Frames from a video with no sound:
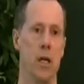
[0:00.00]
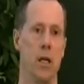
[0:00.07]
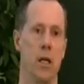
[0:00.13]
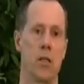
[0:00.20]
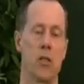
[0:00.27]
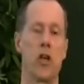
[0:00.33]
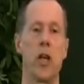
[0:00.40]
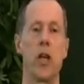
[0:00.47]

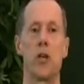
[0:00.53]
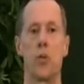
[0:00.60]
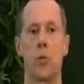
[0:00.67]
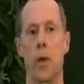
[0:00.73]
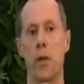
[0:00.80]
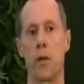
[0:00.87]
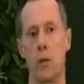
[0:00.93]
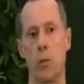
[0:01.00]
exchange
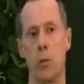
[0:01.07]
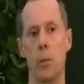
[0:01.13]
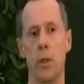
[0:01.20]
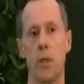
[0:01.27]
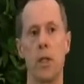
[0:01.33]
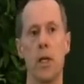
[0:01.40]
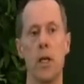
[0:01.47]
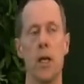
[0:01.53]
with the woman.
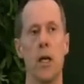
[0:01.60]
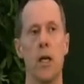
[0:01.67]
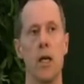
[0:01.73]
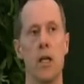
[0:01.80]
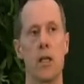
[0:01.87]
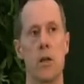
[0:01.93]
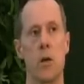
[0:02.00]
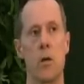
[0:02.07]

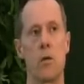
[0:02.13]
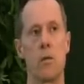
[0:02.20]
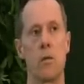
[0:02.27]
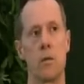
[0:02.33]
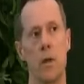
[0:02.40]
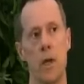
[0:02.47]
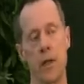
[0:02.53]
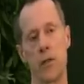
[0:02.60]
So
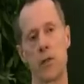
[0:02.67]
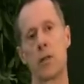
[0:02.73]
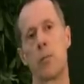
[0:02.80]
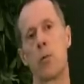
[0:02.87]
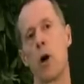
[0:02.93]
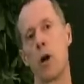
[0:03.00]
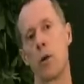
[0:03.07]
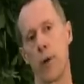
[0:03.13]
I think there's a
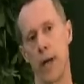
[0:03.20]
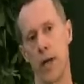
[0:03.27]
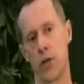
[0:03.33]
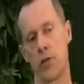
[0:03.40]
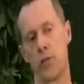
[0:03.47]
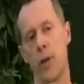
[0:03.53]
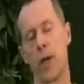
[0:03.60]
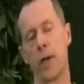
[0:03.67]
broad range
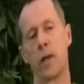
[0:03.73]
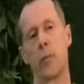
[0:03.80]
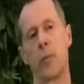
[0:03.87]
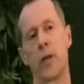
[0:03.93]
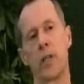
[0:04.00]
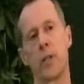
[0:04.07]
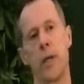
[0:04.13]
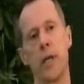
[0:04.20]
of men that
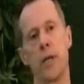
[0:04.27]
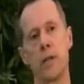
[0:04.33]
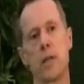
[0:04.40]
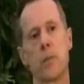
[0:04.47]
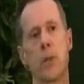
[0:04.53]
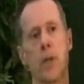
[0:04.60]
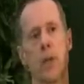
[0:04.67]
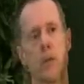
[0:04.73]
participate in this
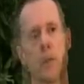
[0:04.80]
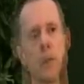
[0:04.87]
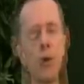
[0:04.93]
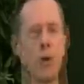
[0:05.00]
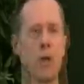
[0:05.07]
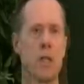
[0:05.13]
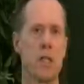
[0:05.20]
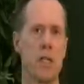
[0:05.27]
behavior. An
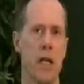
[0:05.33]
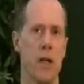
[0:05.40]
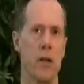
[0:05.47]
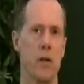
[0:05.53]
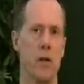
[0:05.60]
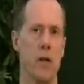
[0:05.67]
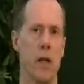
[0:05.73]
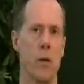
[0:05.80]
important
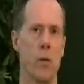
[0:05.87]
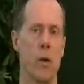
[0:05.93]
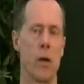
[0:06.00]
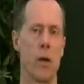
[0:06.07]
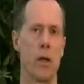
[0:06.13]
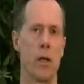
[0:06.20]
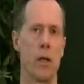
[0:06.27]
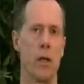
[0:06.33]
cycle at
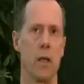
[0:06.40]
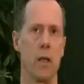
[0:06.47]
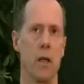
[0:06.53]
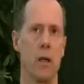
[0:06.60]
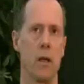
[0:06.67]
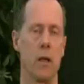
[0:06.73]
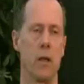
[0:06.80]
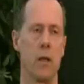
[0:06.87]
work
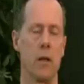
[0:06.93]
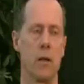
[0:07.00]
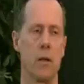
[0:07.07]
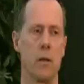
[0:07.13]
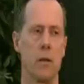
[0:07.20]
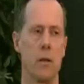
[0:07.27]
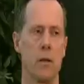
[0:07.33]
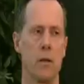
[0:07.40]

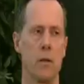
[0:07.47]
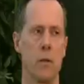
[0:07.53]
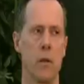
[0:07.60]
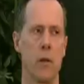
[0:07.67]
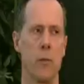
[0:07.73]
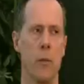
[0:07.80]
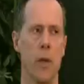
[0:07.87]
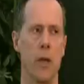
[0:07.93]

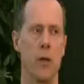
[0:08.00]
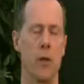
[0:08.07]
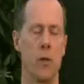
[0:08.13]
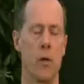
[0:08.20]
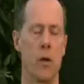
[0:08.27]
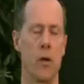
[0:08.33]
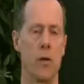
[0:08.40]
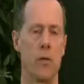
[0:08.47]
with men who
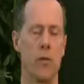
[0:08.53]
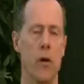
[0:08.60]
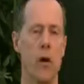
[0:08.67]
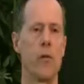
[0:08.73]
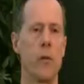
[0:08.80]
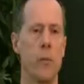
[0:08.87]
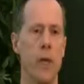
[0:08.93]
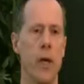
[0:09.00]
are
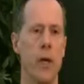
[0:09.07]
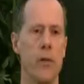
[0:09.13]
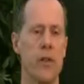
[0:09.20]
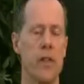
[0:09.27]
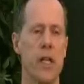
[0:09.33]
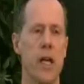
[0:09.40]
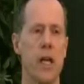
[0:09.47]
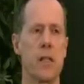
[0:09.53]
involved in paying for
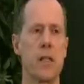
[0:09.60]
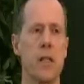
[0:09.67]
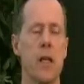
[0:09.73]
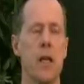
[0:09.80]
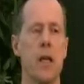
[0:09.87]
sex,